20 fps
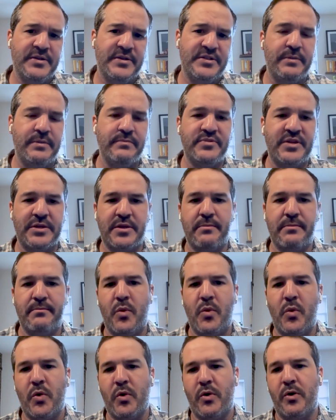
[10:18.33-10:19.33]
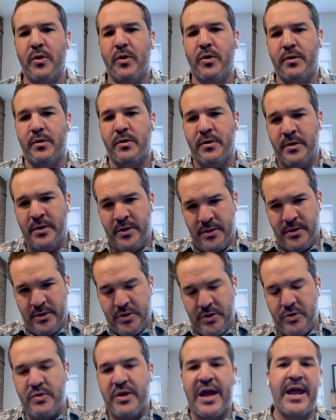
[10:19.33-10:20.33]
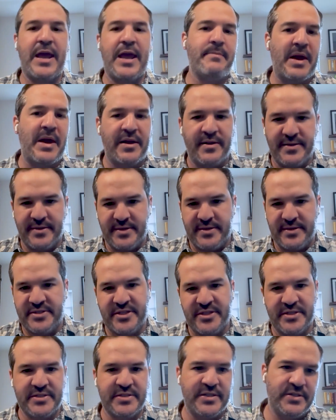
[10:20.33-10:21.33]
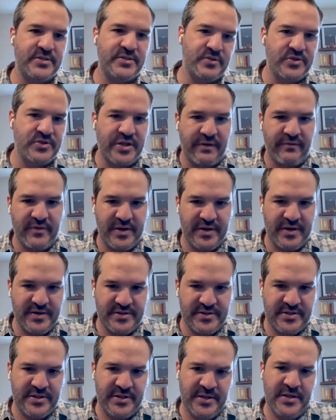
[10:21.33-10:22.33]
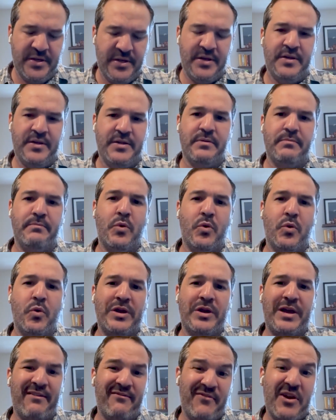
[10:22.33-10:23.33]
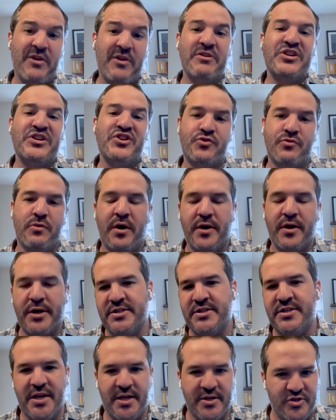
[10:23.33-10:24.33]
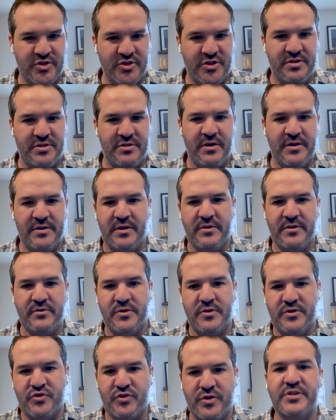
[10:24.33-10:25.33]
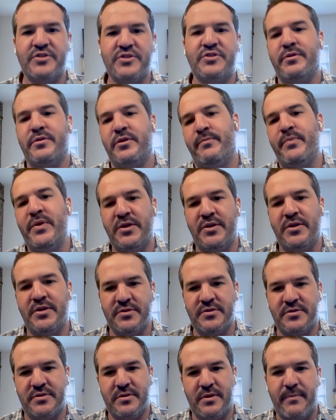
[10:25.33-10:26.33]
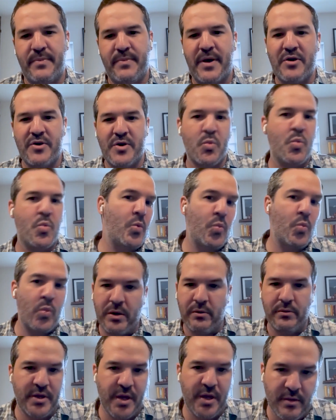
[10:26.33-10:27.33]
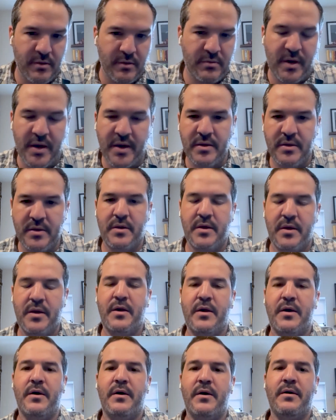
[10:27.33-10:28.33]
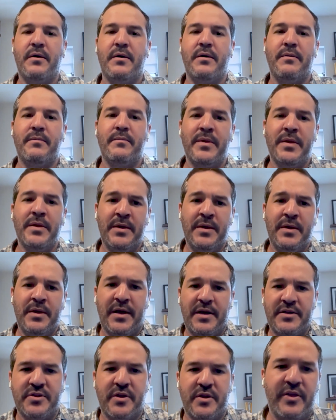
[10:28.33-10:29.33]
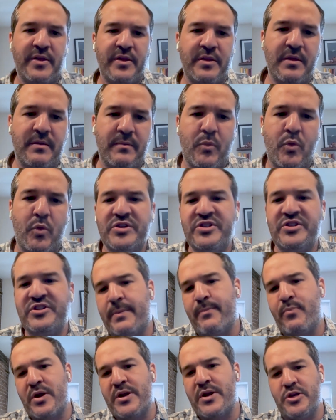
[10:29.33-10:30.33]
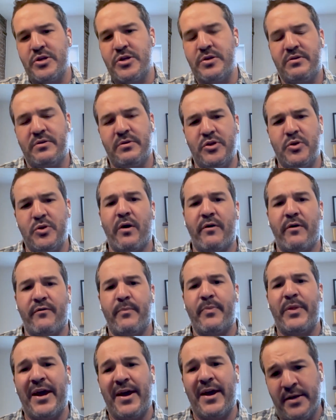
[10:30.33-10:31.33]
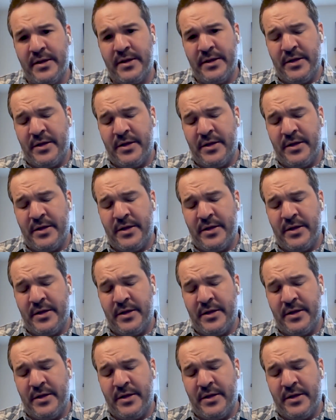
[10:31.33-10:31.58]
It seems like the more you came out of the 60s or 70s, the more you have very strong entrenched opinions about it one way or the other, right? And so I think the more separated you are from that,